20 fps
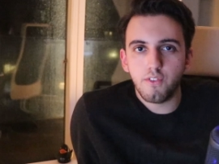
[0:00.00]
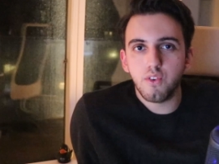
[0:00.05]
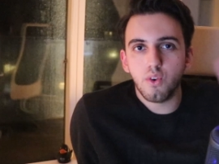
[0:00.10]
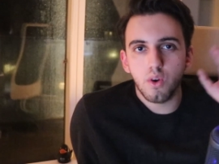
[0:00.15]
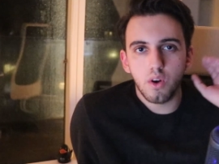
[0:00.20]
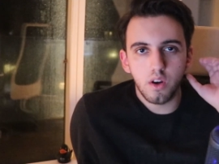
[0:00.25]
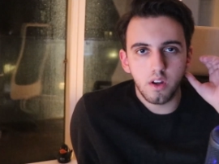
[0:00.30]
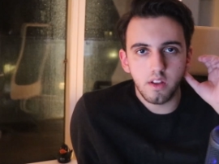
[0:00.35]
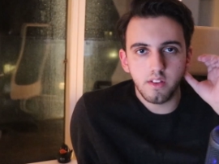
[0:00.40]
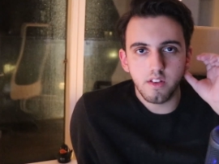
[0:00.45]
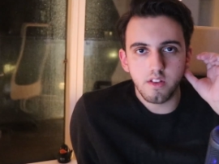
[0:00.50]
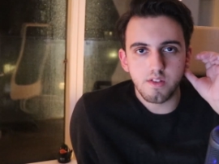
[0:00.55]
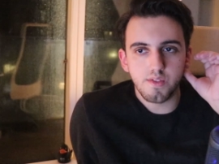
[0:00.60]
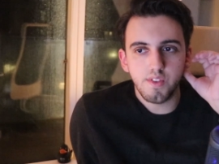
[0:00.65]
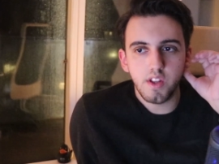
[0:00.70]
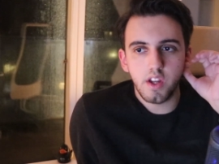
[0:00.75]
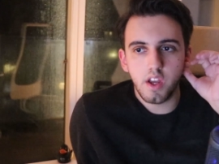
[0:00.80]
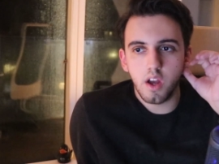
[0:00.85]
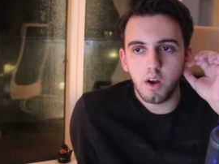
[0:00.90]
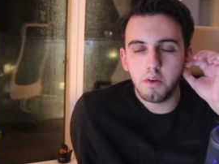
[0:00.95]
before in this
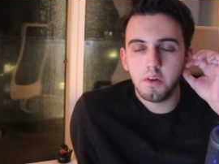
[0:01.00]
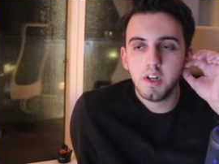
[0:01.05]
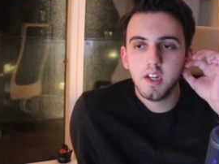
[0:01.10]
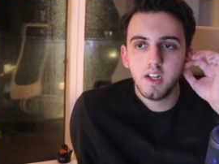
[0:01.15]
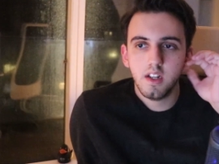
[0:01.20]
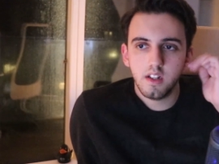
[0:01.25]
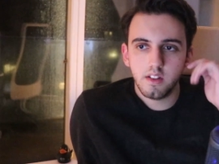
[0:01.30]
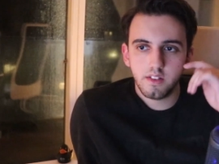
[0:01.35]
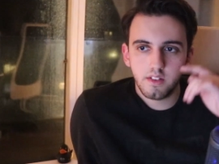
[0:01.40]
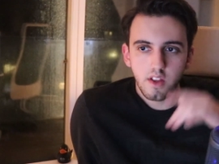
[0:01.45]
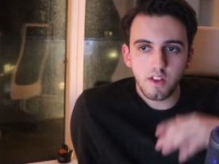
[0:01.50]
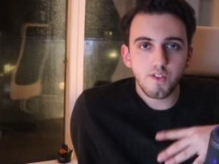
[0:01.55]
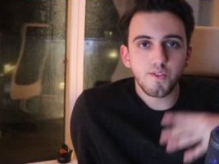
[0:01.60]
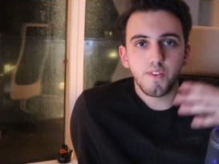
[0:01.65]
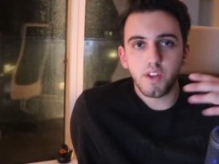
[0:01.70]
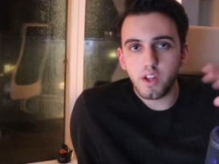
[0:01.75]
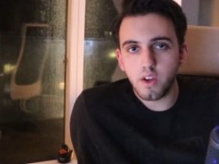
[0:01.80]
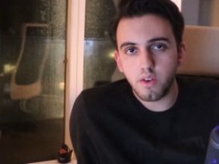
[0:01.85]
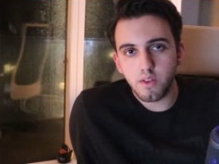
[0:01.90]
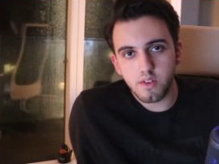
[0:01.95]
video, this
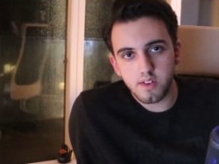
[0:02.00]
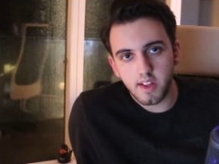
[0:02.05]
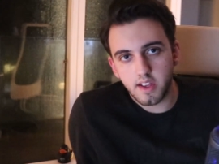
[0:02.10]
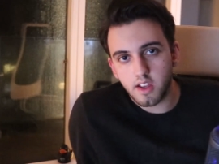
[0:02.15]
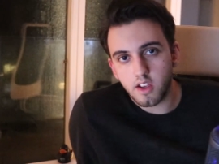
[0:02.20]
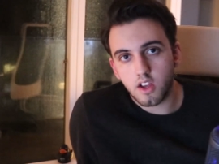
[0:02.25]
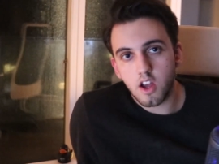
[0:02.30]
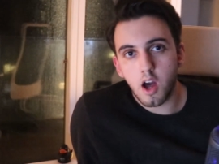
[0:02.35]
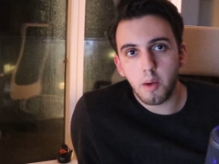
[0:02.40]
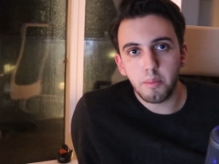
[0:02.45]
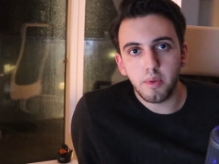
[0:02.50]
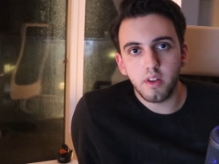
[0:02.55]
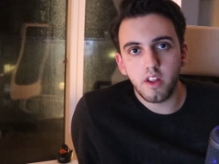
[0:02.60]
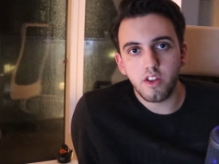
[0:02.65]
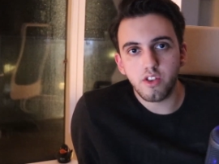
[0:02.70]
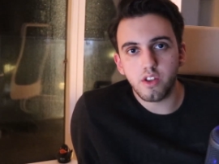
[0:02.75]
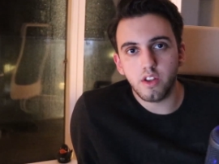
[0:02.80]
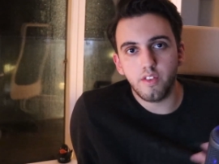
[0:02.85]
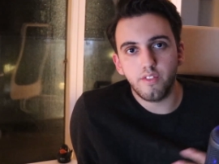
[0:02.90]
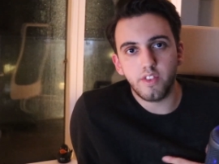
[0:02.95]
video is like a
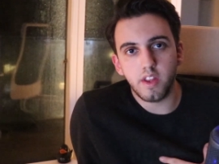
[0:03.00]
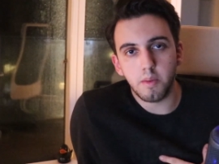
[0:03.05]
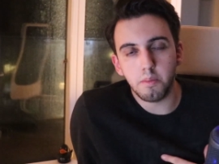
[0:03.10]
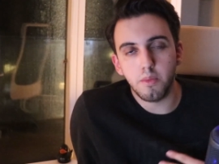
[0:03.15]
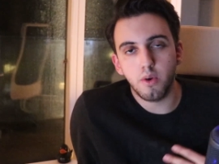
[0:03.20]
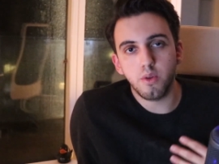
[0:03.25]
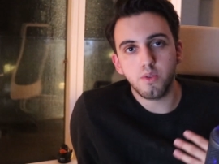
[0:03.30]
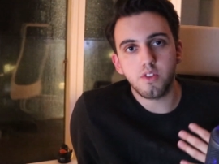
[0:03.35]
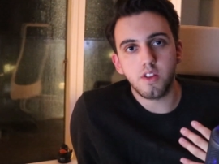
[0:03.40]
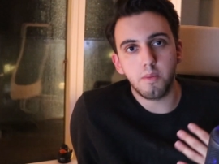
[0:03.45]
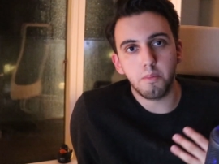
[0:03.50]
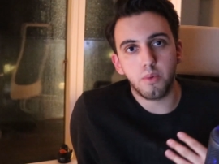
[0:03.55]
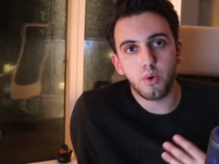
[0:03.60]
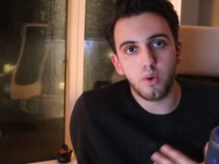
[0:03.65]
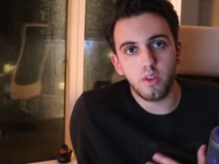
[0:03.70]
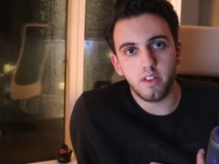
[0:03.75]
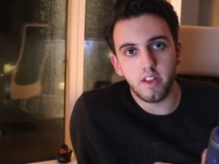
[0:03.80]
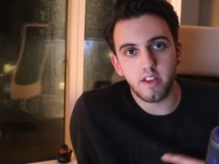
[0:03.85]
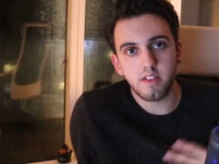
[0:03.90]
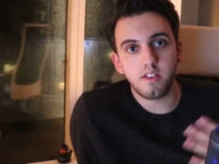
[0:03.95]
compilation of the most
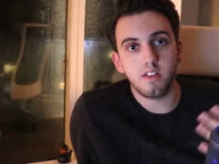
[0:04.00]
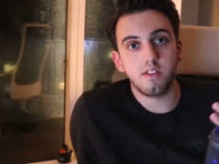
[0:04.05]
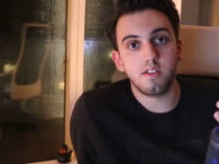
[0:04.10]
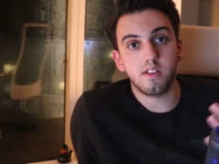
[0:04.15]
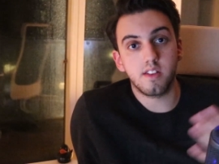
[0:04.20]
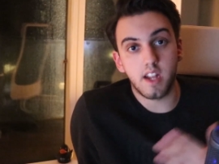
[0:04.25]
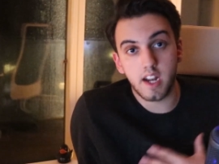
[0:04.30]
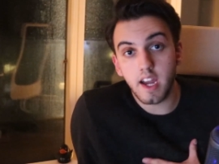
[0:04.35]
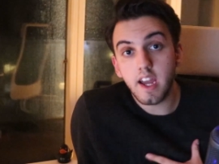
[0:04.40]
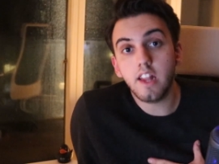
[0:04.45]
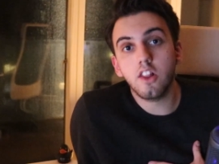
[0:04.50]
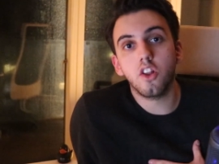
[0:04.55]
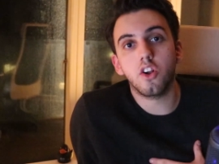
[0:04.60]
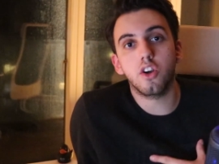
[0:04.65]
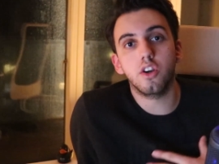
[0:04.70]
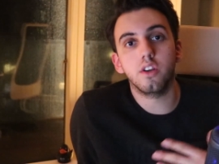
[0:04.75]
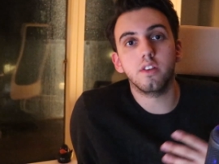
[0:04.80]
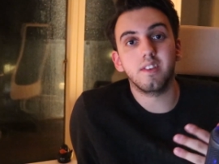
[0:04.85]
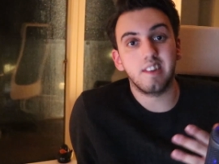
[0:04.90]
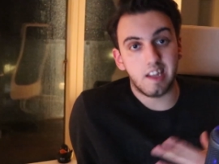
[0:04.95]
important lessons that I
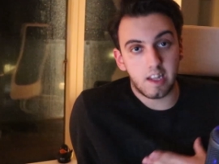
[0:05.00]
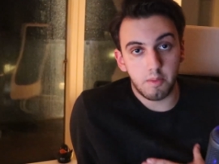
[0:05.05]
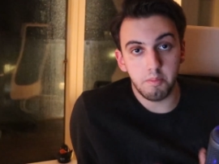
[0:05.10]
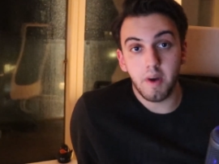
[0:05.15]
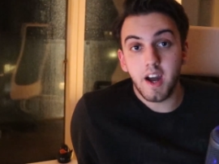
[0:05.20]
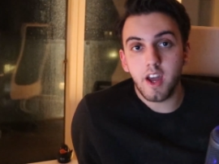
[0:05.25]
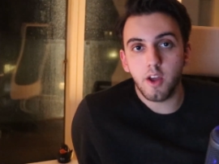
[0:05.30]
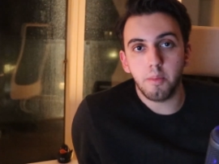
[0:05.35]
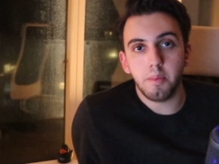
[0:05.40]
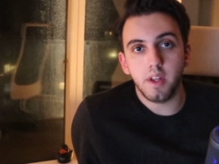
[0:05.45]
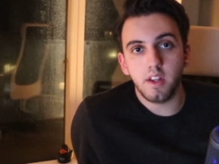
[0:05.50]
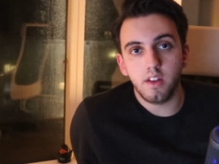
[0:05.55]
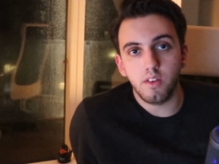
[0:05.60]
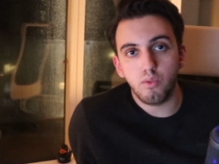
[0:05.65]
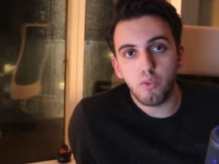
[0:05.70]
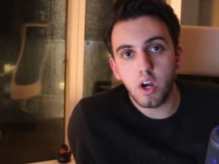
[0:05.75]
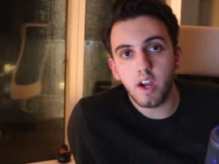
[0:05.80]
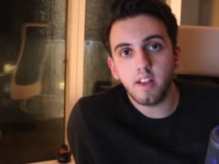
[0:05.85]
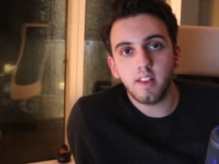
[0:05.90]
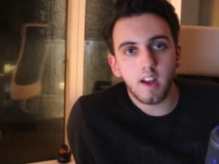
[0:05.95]
learned in my
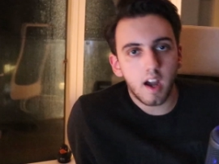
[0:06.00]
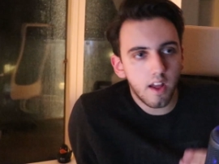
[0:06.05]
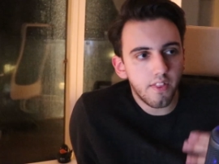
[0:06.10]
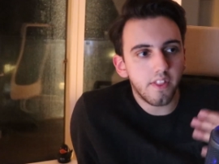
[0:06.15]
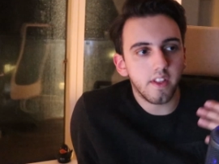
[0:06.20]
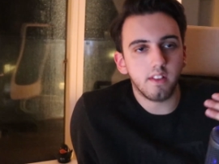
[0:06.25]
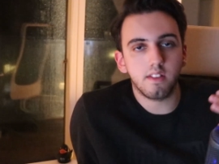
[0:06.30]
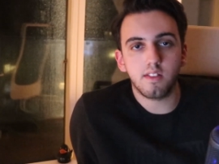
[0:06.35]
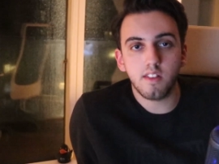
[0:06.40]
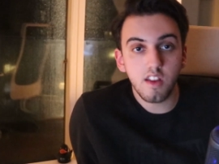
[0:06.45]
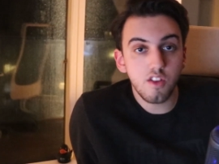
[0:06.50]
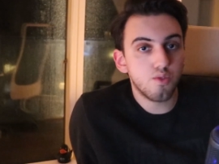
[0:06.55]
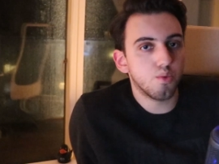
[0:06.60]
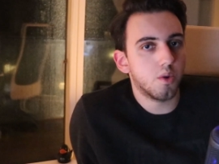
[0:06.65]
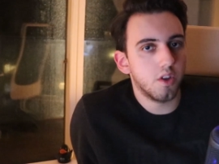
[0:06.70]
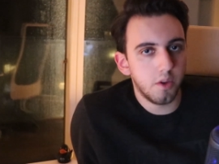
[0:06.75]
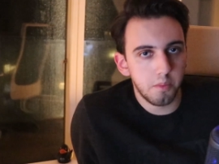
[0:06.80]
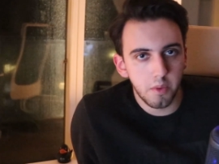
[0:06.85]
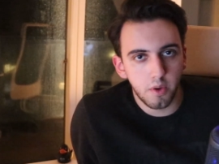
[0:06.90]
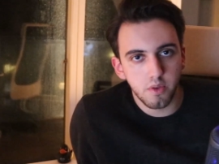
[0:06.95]
opinion, right? I think these
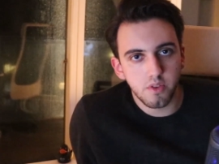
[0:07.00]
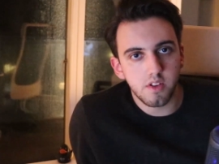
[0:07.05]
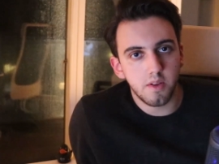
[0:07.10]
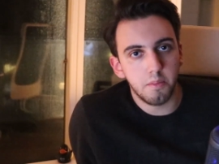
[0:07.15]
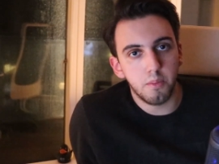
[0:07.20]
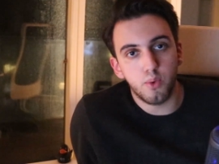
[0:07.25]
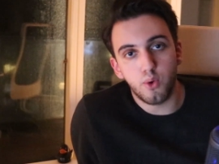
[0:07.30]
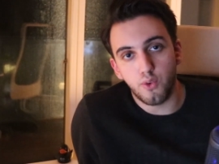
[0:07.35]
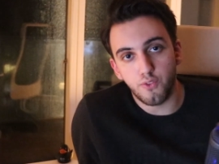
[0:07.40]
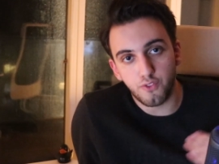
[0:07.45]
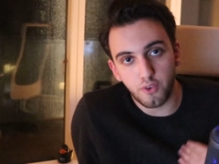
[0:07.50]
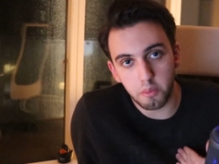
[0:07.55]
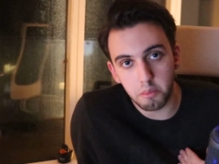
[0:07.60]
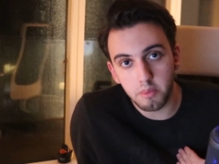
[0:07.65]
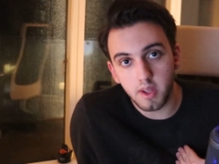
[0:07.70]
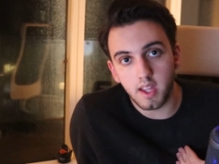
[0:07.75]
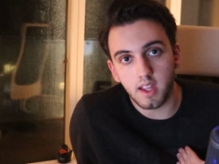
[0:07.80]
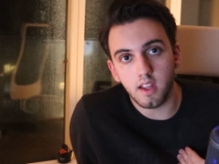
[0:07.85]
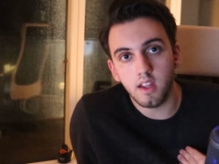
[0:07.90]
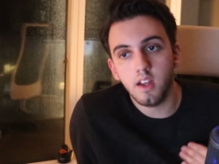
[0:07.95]
were the most important for
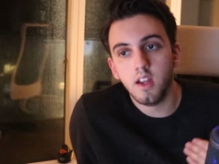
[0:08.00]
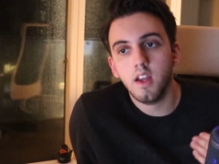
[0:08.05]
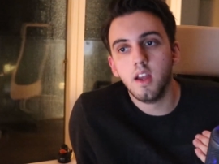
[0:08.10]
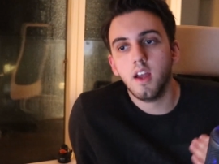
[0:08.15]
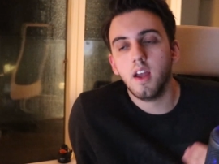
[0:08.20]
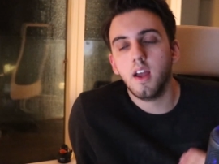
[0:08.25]
me.